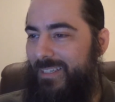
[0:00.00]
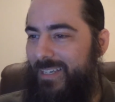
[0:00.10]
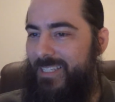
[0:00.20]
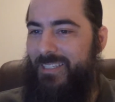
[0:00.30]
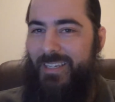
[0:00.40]

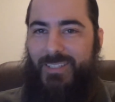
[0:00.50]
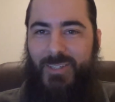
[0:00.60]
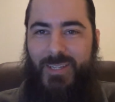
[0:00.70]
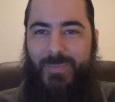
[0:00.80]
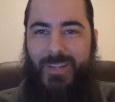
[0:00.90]

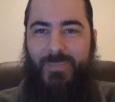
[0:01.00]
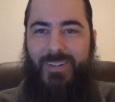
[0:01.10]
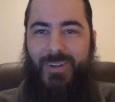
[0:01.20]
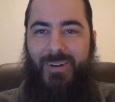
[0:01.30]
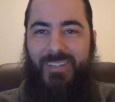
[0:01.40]
it's been a bit
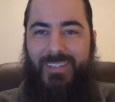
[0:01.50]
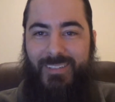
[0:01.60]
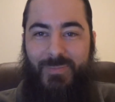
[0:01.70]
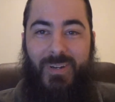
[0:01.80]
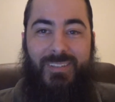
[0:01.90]
gnarly,
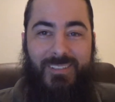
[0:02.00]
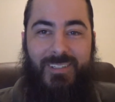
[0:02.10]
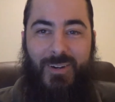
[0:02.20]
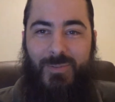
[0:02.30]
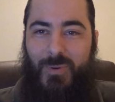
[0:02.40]
but you
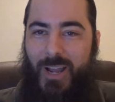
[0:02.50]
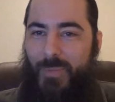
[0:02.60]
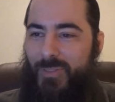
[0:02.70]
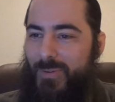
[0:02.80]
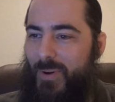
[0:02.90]
know, we're
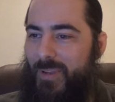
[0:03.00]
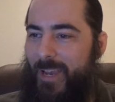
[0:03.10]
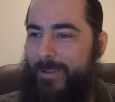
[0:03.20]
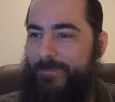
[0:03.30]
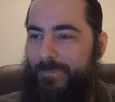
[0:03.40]
coming through
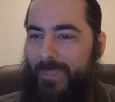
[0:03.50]
okay,